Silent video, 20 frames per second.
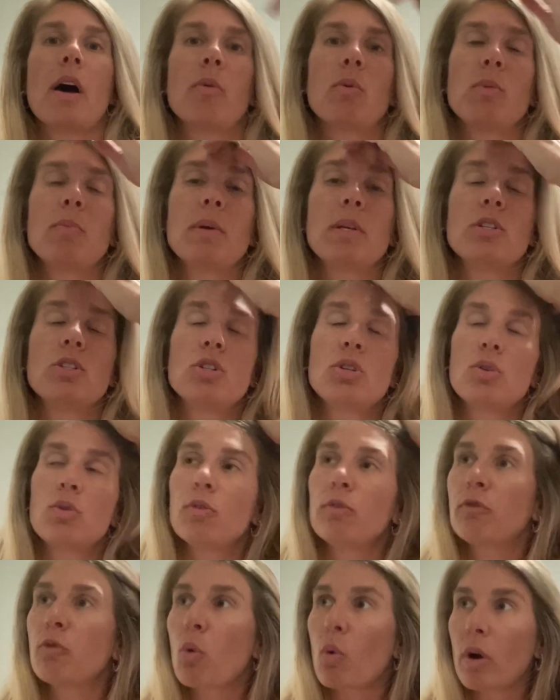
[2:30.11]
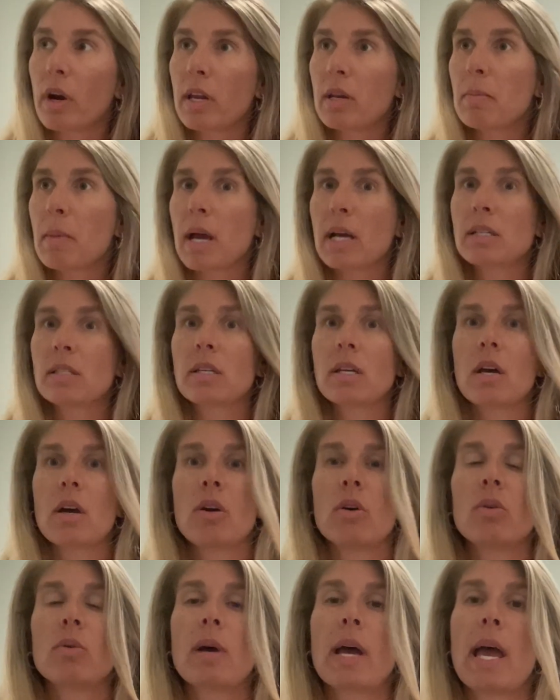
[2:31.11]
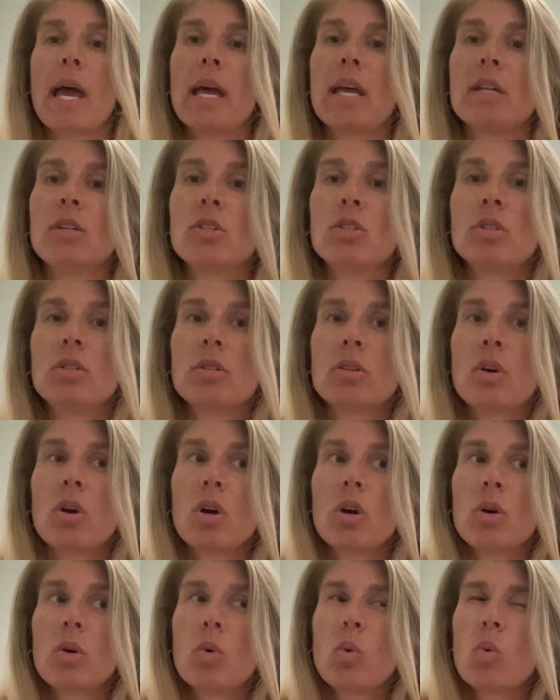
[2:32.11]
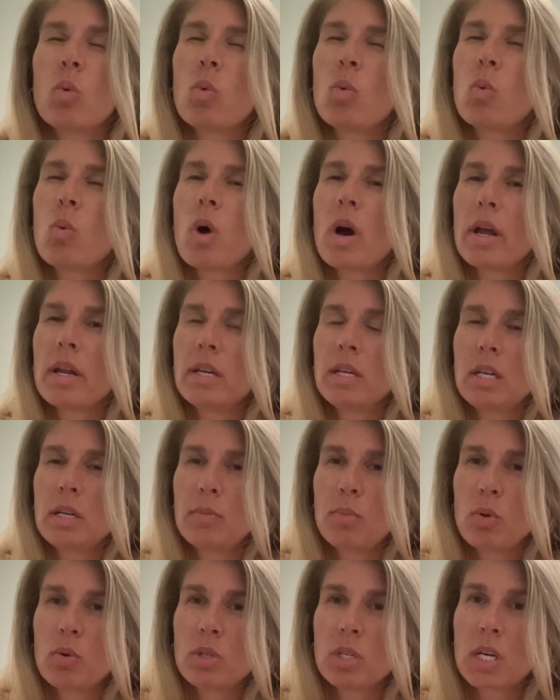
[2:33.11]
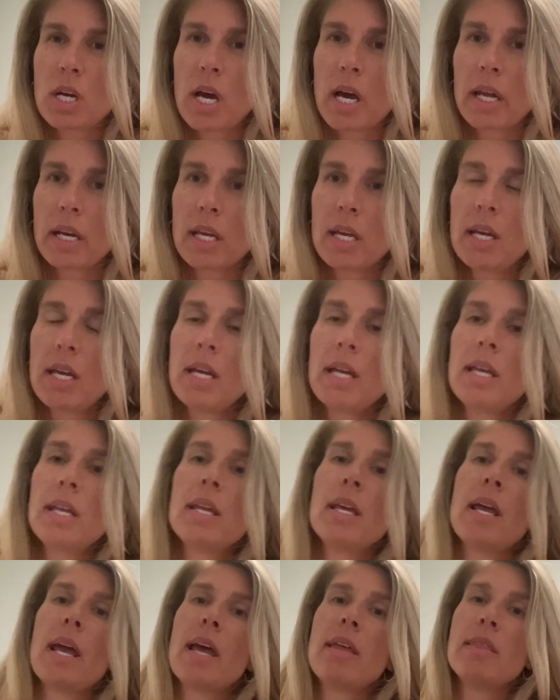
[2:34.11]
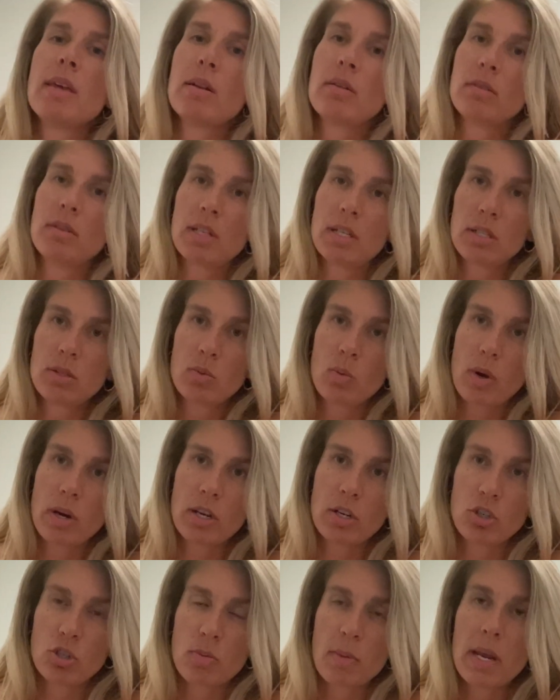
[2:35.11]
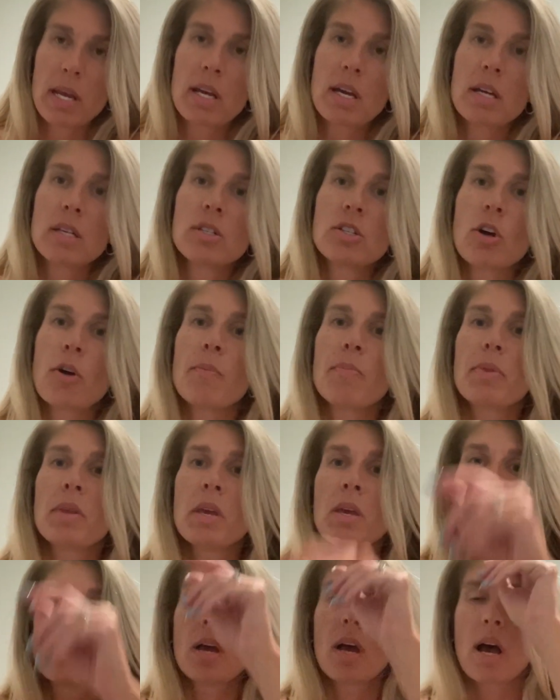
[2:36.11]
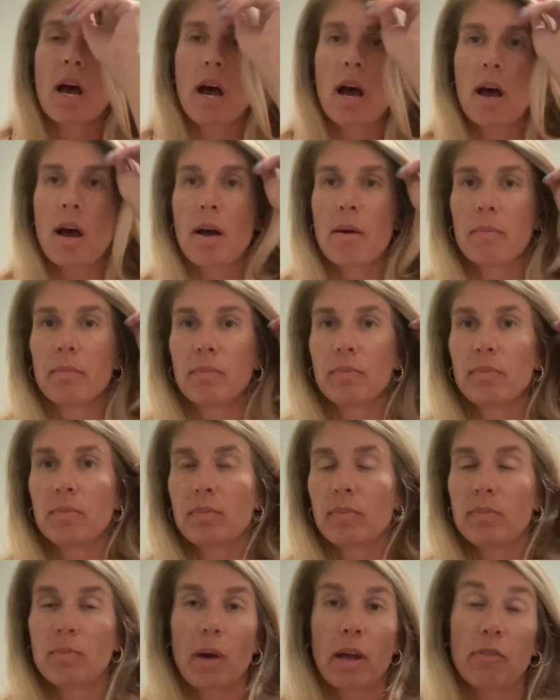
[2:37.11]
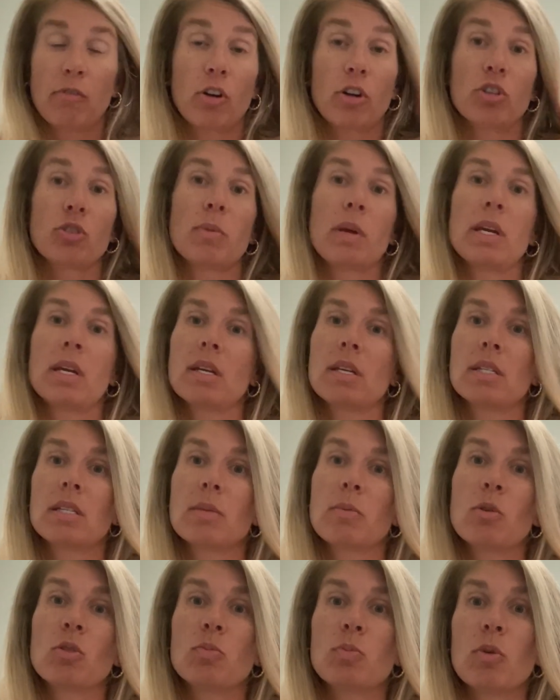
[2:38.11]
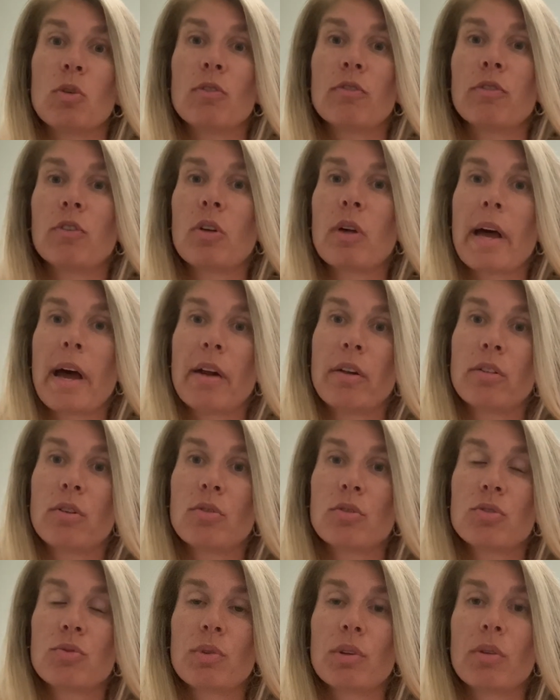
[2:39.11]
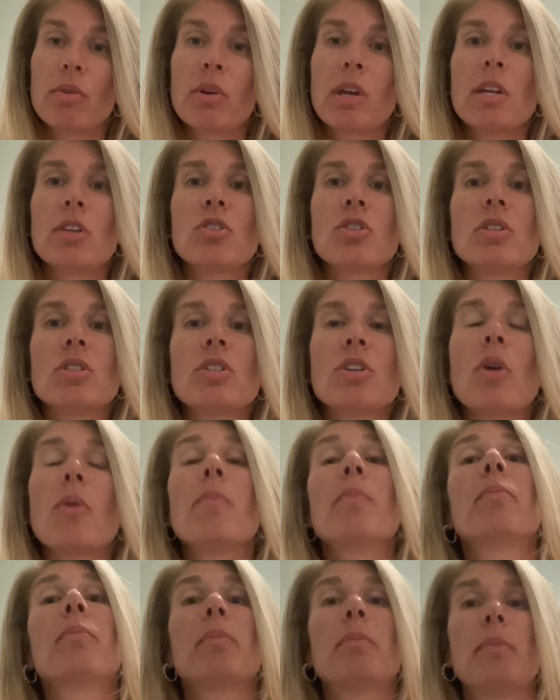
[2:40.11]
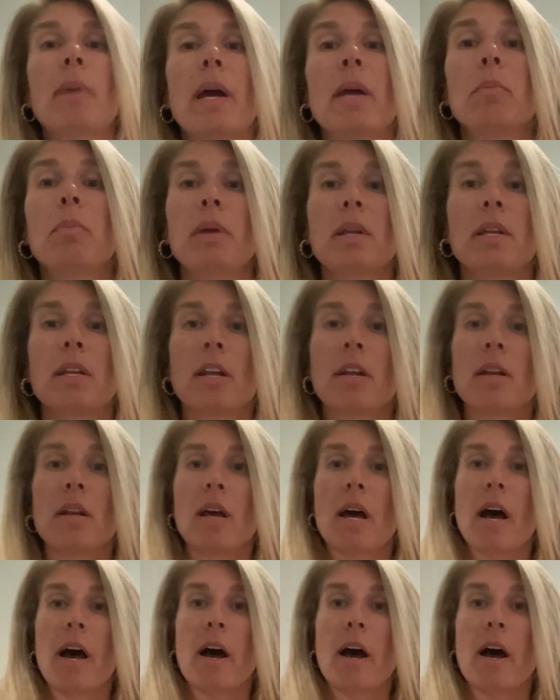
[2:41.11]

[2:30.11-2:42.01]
We've been to four in Mexico and one in Punta Cana, and then this one in Jamaica. So by far Jamaica is the most beautiful out of those three locations, so my opinion.